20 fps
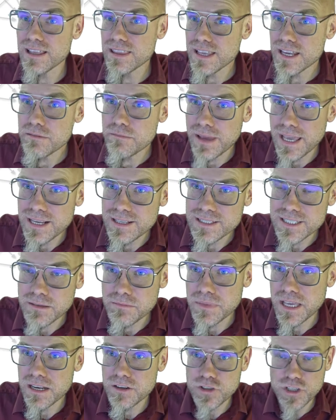And that makes
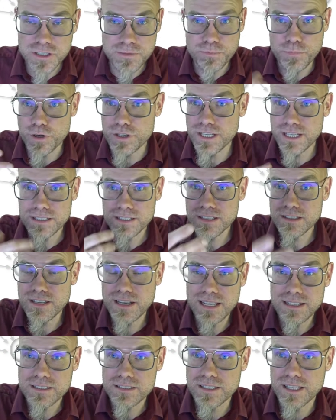them then just predicting the
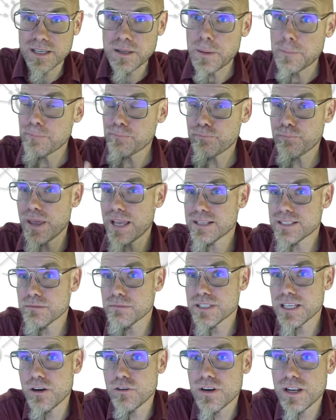next thing makes
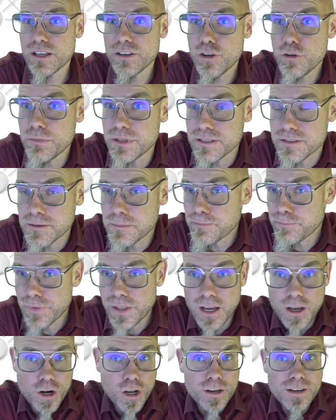them sound like humans,
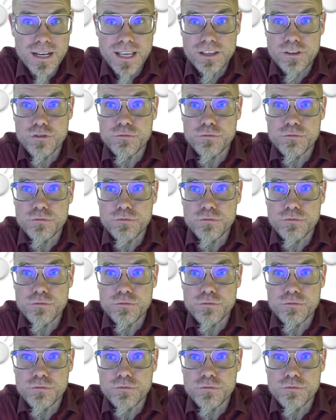a lot like